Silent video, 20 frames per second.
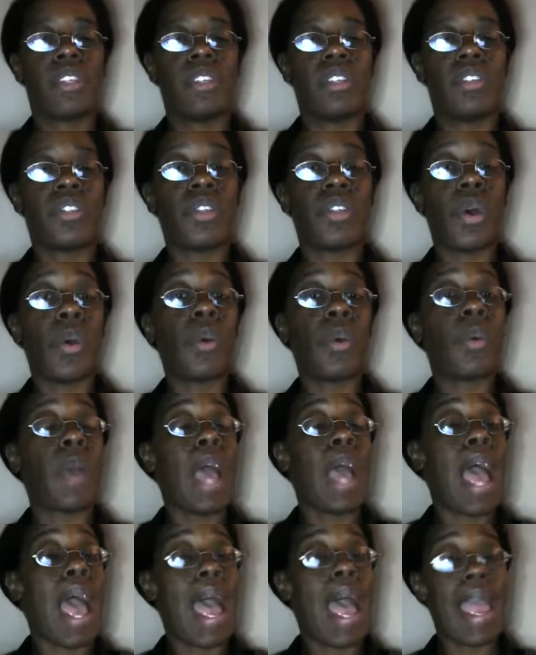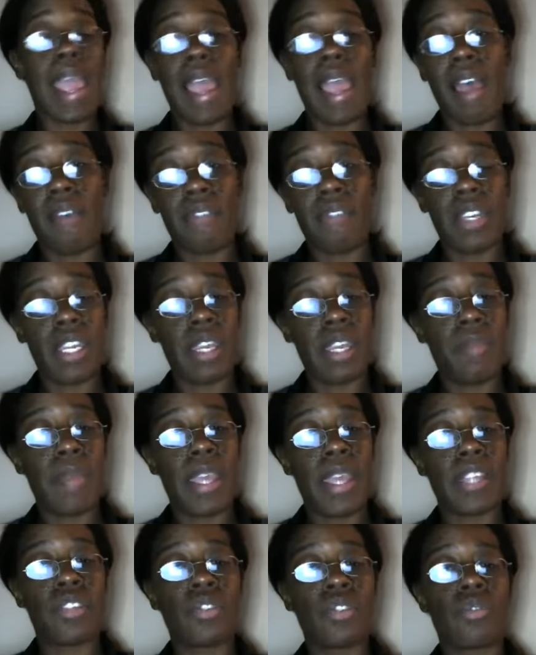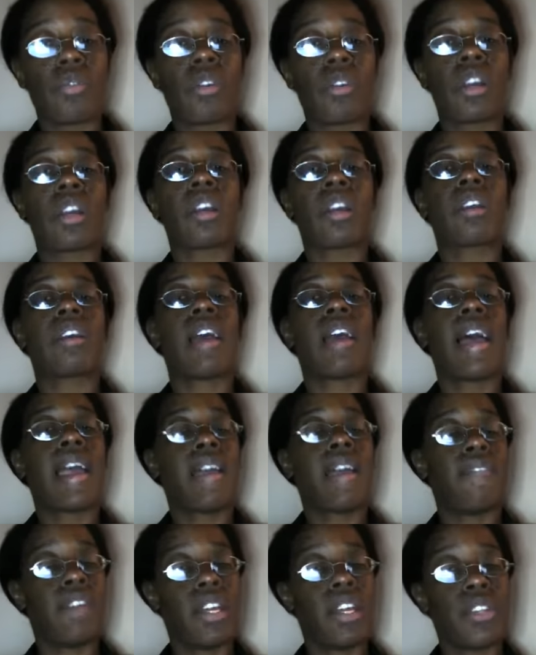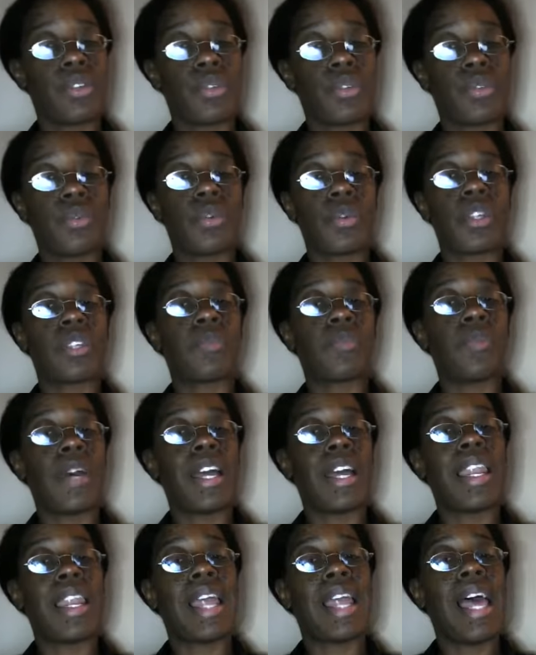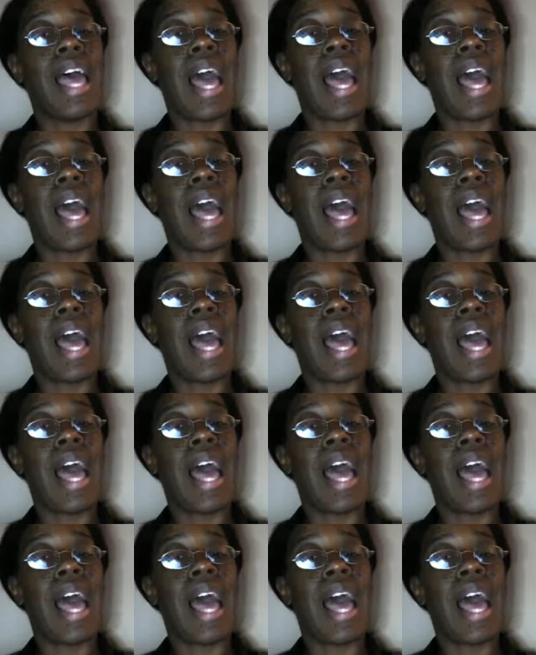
So I have an eBay store, I have other stores, but